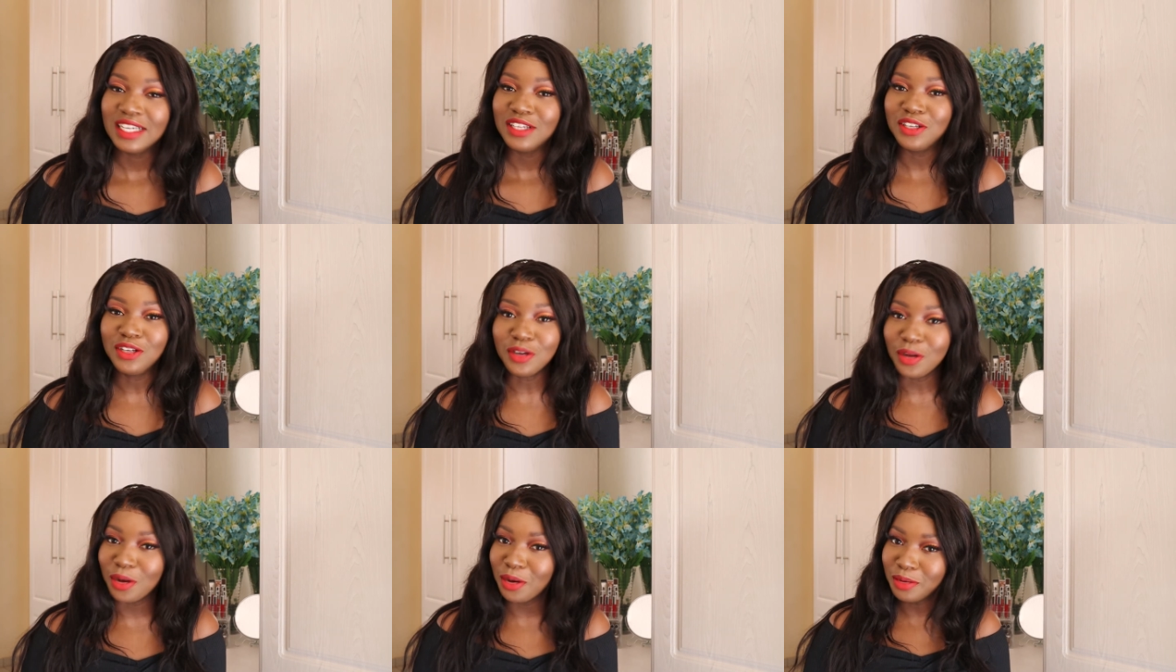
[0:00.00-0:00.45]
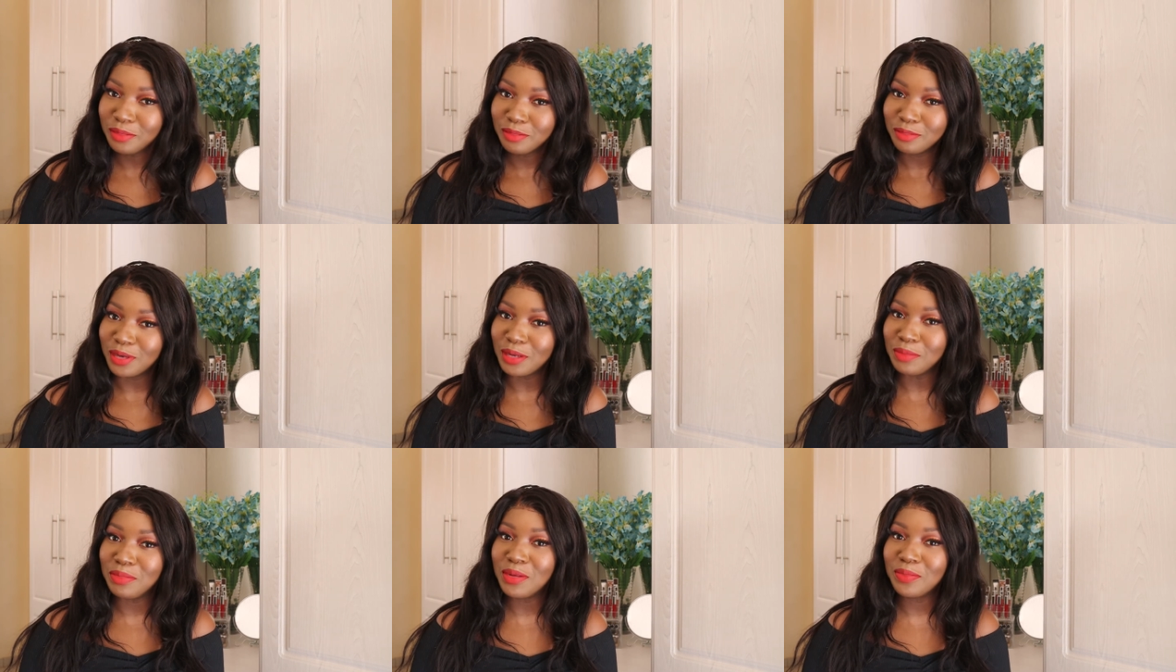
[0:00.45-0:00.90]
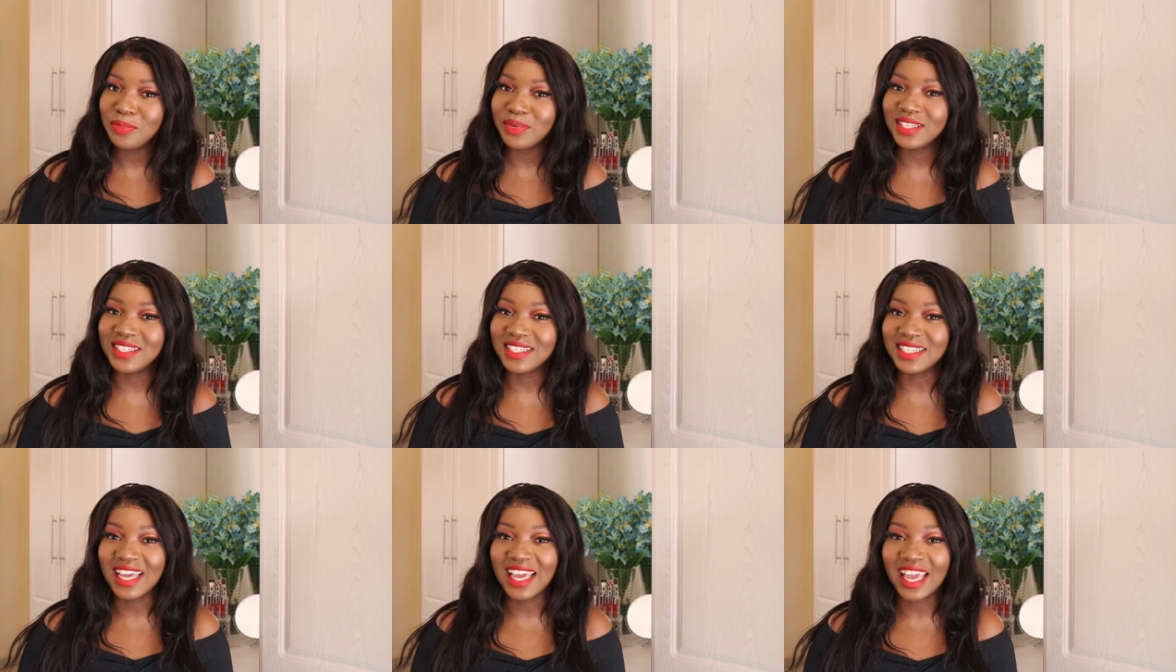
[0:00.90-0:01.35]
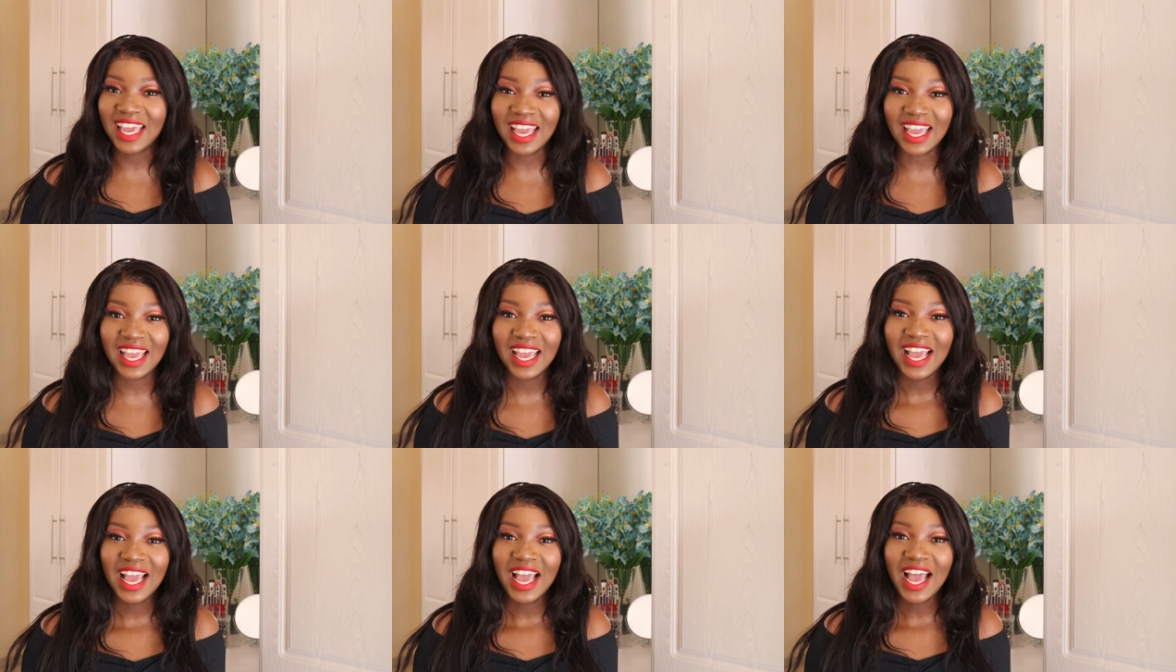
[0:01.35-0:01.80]
you know, when people
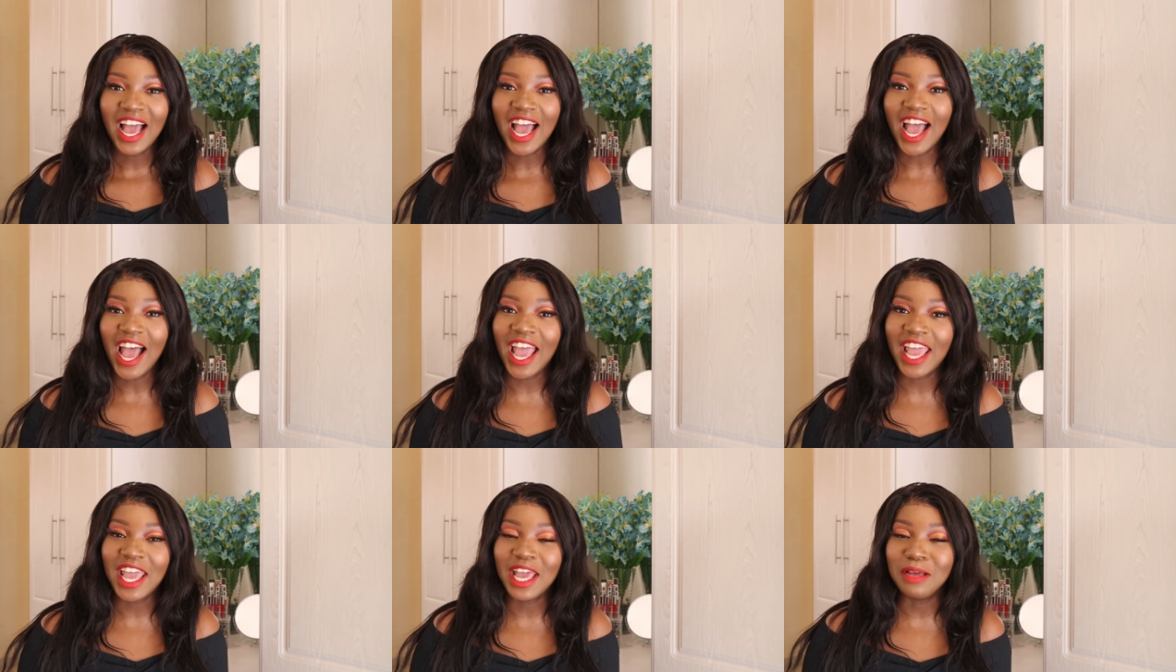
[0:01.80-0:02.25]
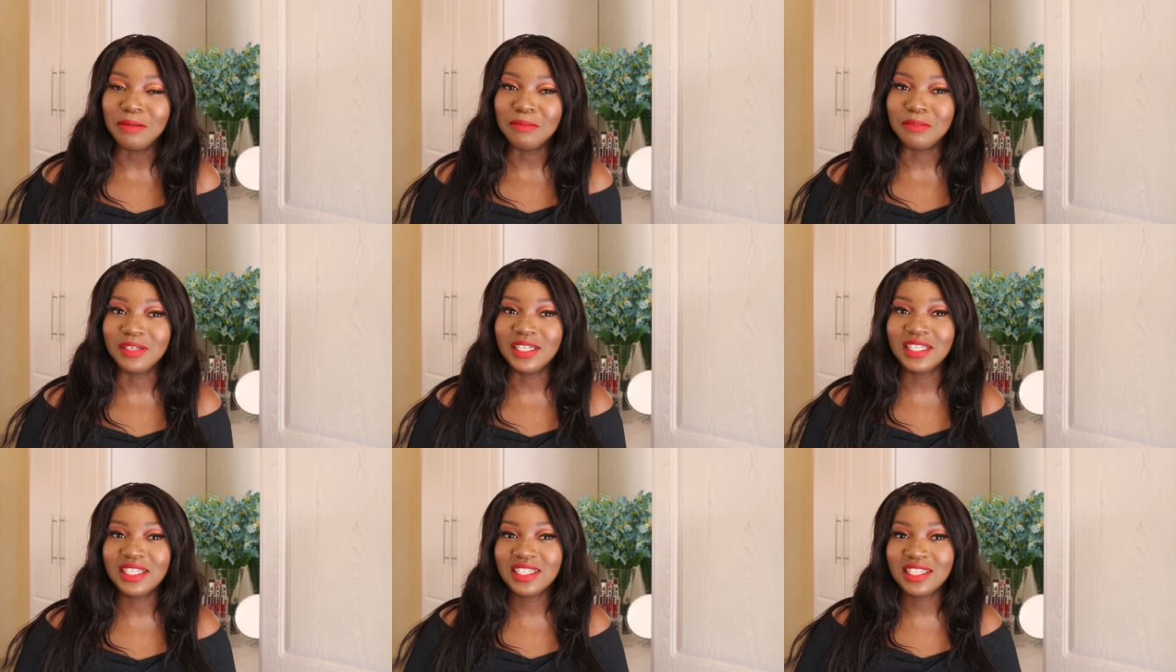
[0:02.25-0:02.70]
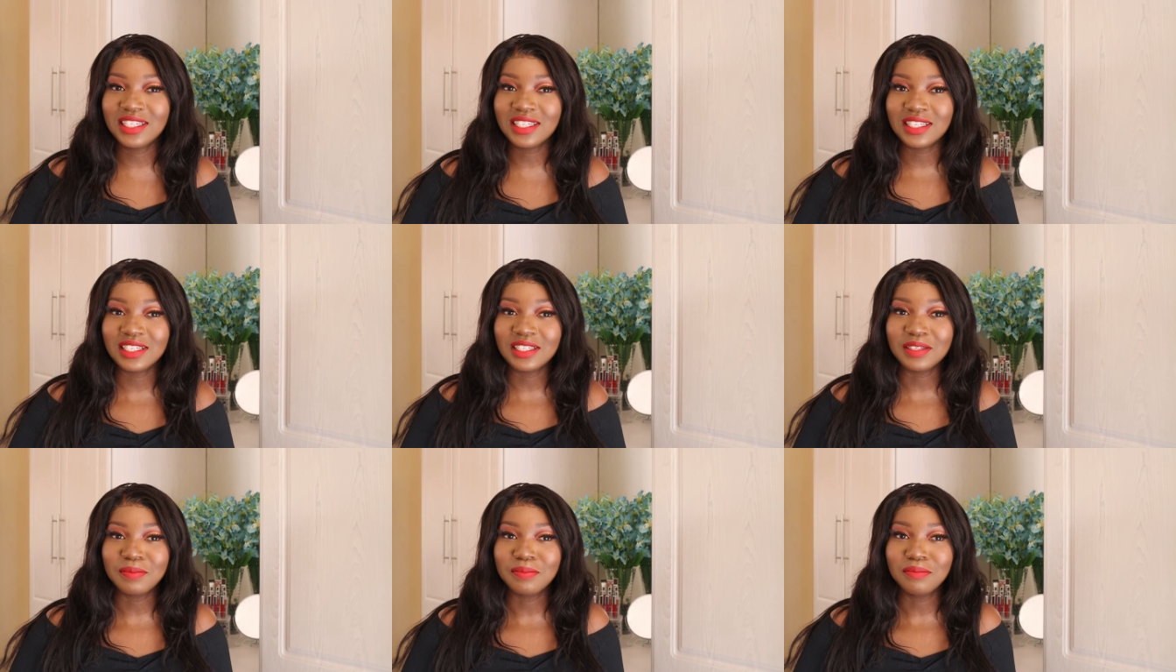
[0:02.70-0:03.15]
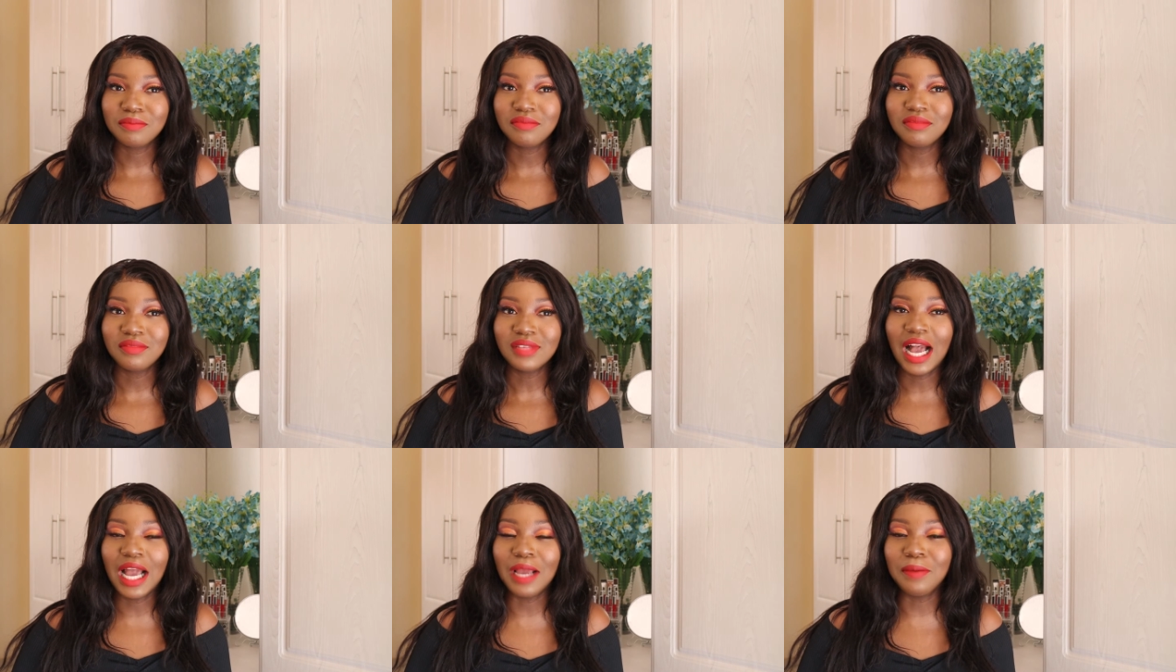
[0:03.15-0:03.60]
say I am rich,
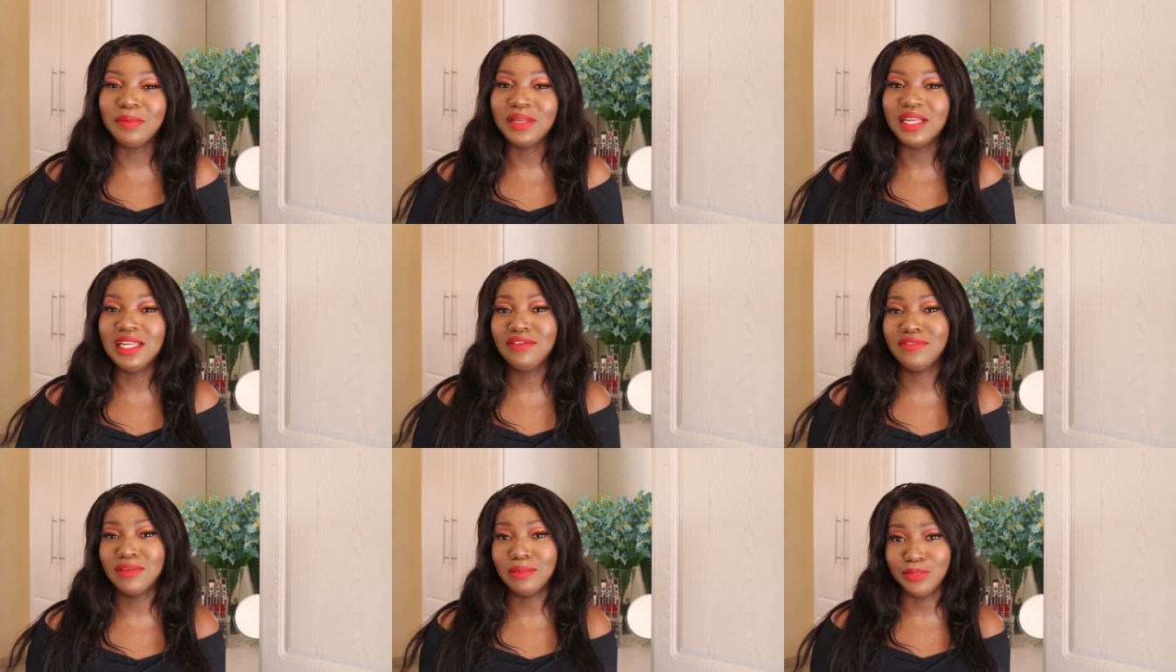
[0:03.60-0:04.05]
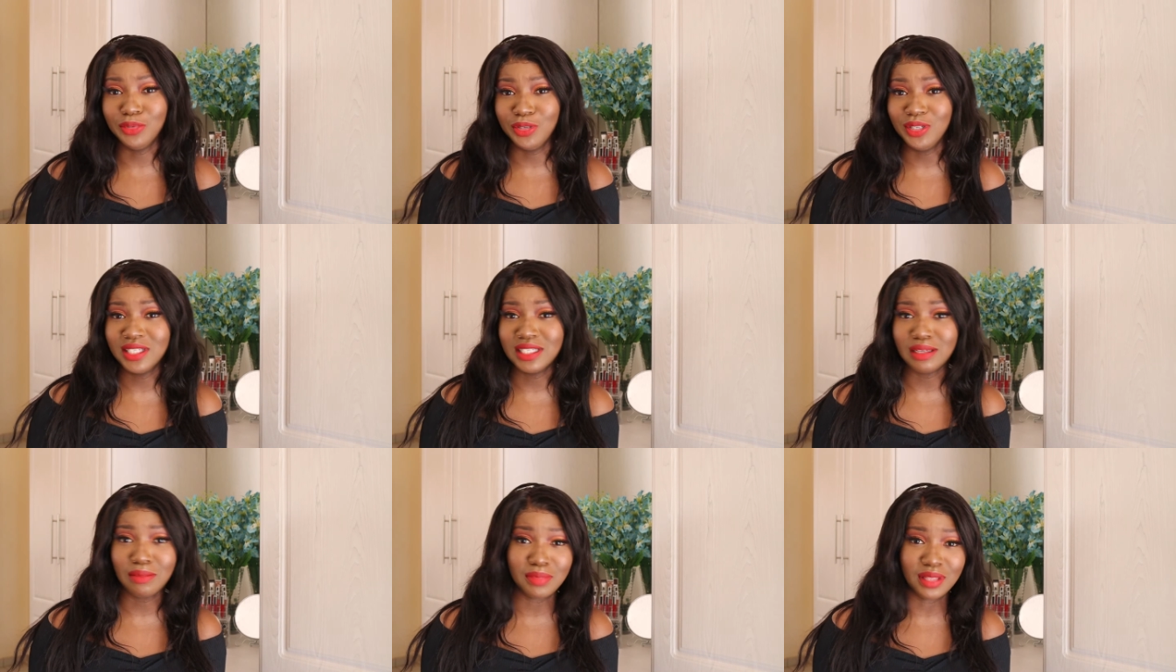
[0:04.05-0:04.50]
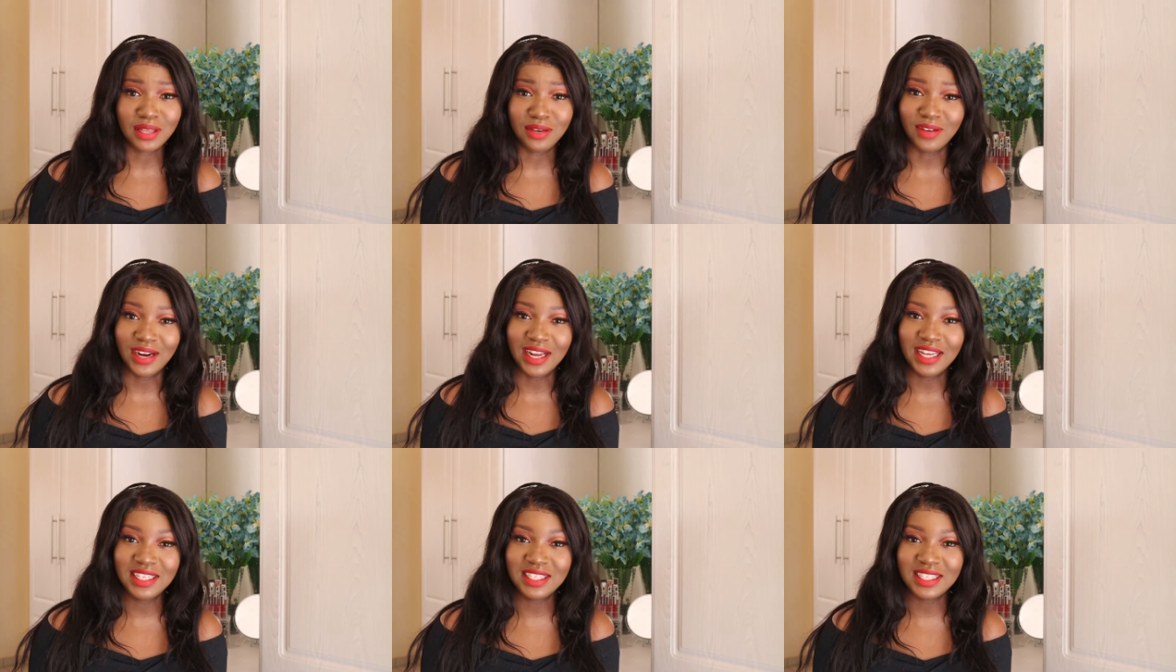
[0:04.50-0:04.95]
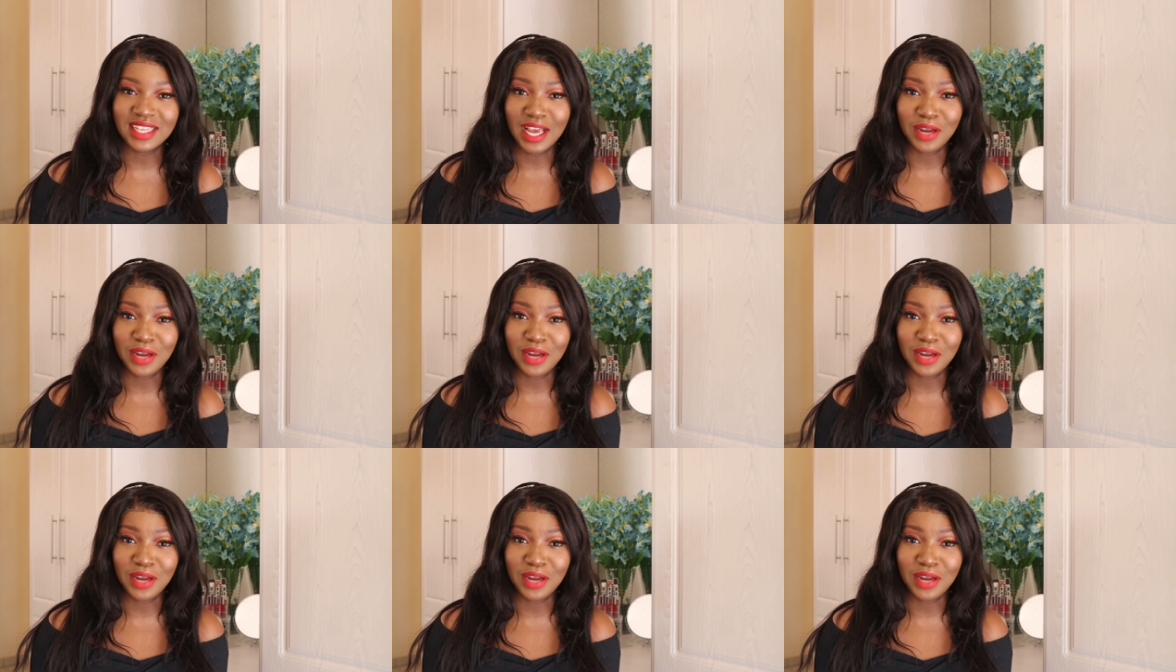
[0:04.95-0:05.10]
I believe I'm doing something right.